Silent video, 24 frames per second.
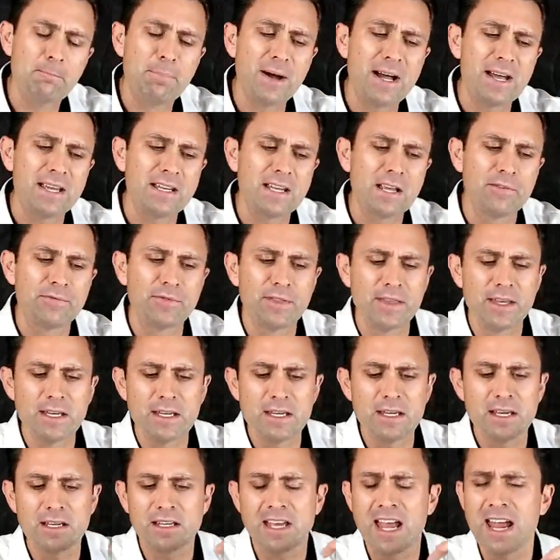But if
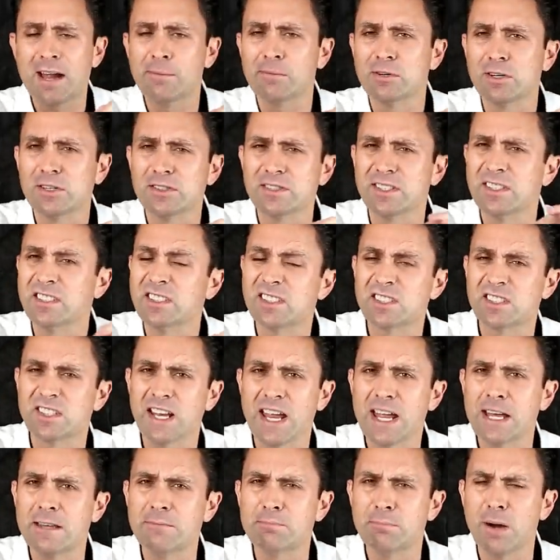the camera is in
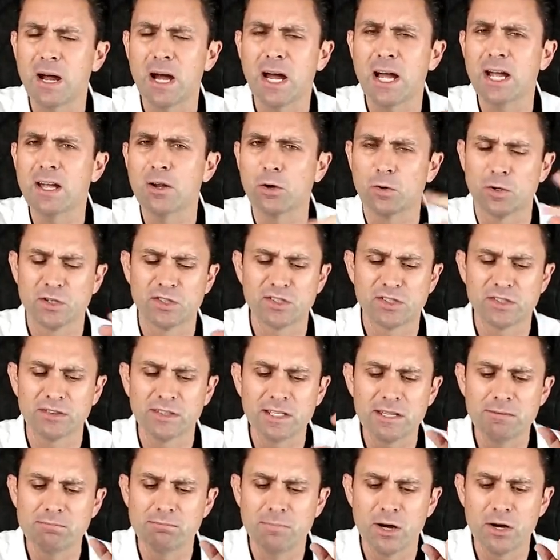standby or
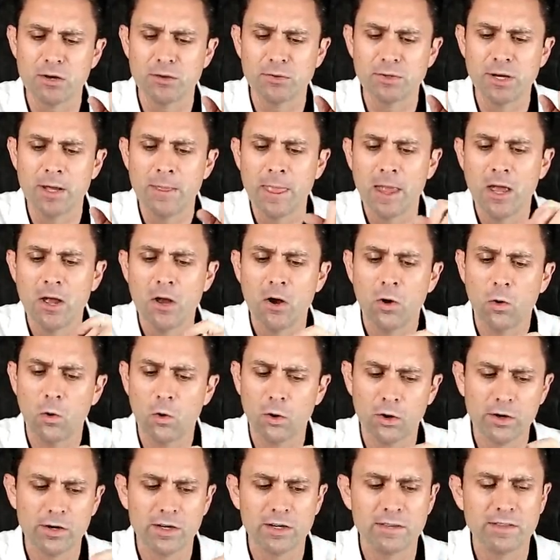sleep mode,
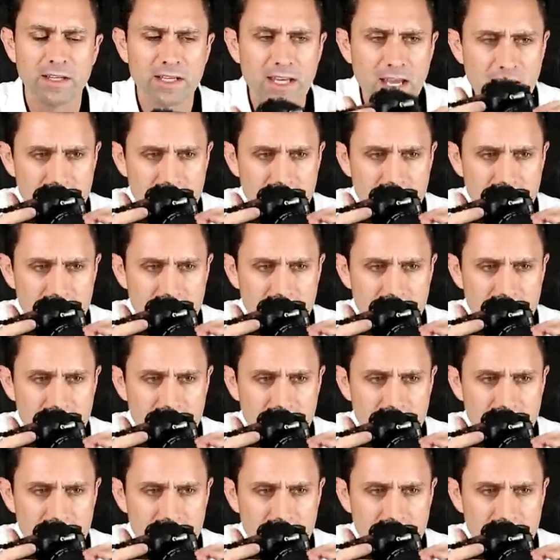or in the